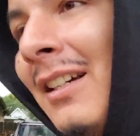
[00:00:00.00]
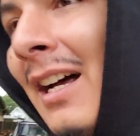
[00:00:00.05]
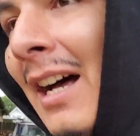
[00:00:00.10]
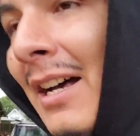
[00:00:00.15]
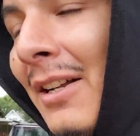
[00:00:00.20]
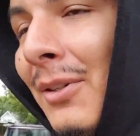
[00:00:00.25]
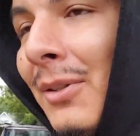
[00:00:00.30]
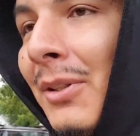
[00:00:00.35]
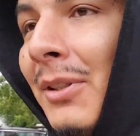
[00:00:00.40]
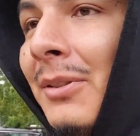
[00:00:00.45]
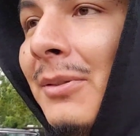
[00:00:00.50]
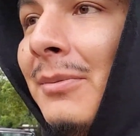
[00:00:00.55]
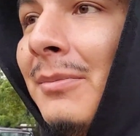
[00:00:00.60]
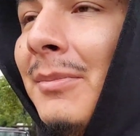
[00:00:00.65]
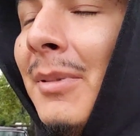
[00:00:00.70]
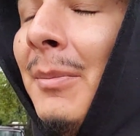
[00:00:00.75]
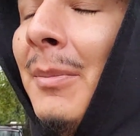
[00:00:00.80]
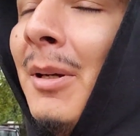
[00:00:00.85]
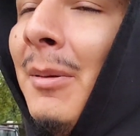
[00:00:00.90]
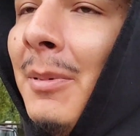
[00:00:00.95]
I don't know.
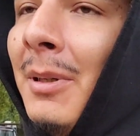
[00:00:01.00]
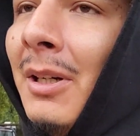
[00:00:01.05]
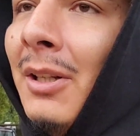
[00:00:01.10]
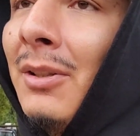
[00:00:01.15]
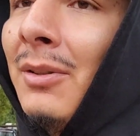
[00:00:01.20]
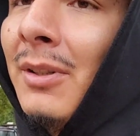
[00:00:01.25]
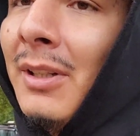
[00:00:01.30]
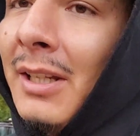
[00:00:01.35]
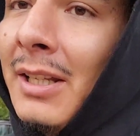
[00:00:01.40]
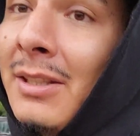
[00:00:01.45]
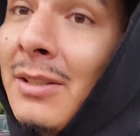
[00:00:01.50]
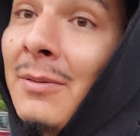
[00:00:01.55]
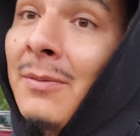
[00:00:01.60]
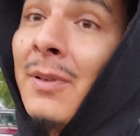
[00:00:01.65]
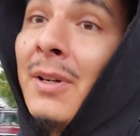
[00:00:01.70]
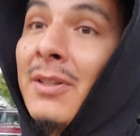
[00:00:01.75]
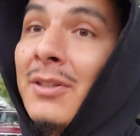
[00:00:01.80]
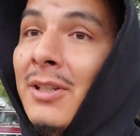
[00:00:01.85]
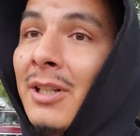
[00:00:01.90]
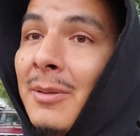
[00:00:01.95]
But maybe I'll do it to get some
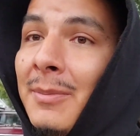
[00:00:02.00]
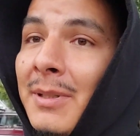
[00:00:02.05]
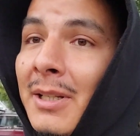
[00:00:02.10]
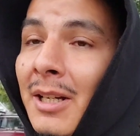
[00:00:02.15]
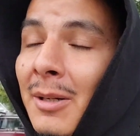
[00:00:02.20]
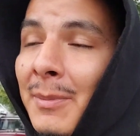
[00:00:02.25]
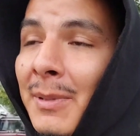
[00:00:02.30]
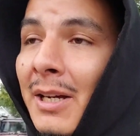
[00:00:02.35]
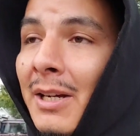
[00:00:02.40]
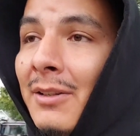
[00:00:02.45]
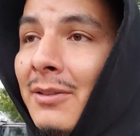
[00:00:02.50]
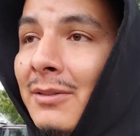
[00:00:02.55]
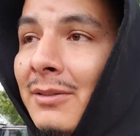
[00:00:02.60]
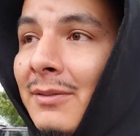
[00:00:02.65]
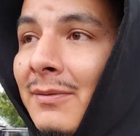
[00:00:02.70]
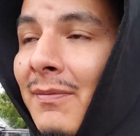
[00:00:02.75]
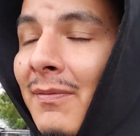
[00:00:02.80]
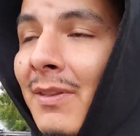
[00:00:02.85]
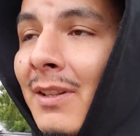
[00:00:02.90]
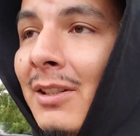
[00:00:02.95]
funds up to help me out.
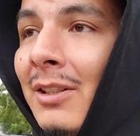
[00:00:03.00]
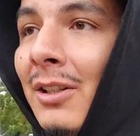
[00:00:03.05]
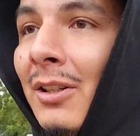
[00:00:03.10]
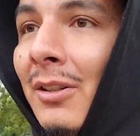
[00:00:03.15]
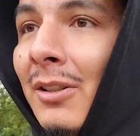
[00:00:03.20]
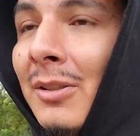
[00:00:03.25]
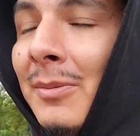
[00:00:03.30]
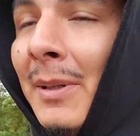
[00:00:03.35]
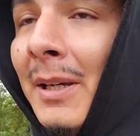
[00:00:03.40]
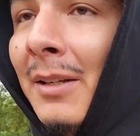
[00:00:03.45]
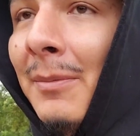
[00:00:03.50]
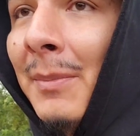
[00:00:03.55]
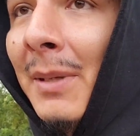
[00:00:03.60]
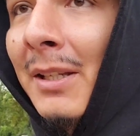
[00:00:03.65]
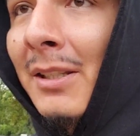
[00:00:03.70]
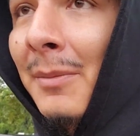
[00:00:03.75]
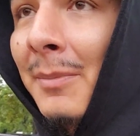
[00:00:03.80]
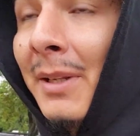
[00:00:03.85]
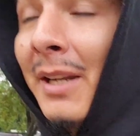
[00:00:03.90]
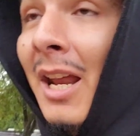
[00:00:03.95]
You know, to
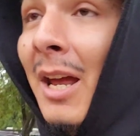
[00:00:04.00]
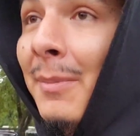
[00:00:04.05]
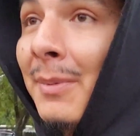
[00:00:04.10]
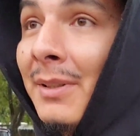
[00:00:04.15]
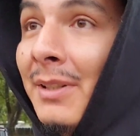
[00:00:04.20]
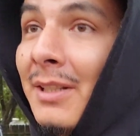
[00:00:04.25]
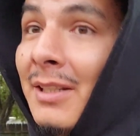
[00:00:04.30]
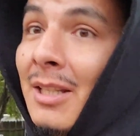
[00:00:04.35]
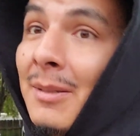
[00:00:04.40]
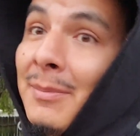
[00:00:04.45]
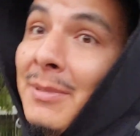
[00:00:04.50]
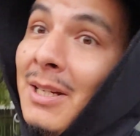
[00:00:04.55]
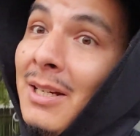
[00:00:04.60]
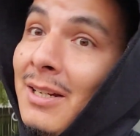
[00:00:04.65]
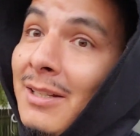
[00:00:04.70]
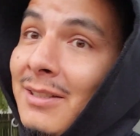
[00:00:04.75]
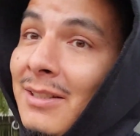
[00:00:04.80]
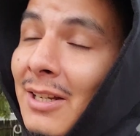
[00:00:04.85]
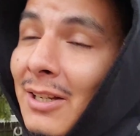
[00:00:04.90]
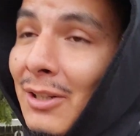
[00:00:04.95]
make something happen, because I'm
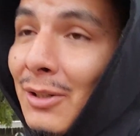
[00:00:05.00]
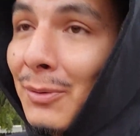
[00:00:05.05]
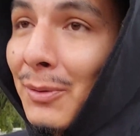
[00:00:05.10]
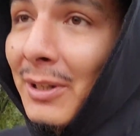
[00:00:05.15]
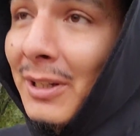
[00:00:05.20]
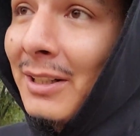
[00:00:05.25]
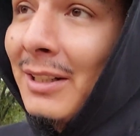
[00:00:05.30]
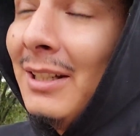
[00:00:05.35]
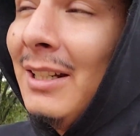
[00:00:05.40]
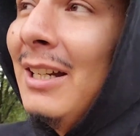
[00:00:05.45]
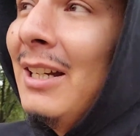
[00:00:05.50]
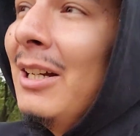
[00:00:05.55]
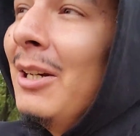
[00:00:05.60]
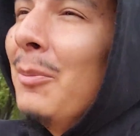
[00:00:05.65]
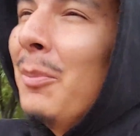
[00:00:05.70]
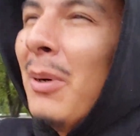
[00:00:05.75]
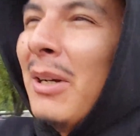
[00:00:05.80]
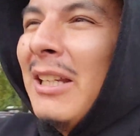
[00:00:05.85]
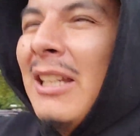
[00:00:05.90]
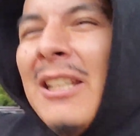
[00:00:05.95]
kind of stuck in a rut.
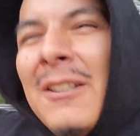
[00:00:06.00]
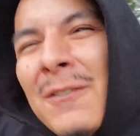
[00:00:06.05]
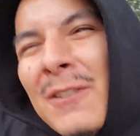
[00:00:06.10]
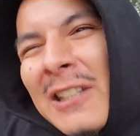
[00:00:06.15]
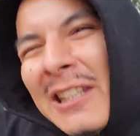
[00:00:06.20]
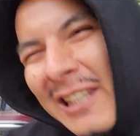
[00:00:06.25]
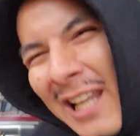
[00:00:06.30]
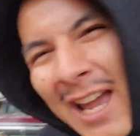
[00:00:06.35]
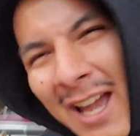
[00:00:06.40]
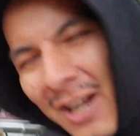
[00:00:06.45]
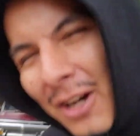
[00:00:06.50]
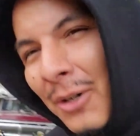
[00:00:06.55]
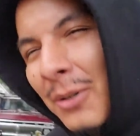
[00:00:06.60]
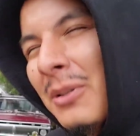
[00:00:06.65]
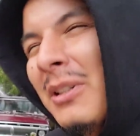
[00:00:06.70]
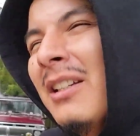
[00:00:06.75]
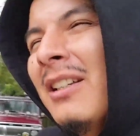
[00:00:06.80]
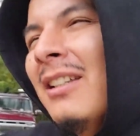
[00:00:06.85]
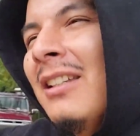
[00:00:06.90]
But even now,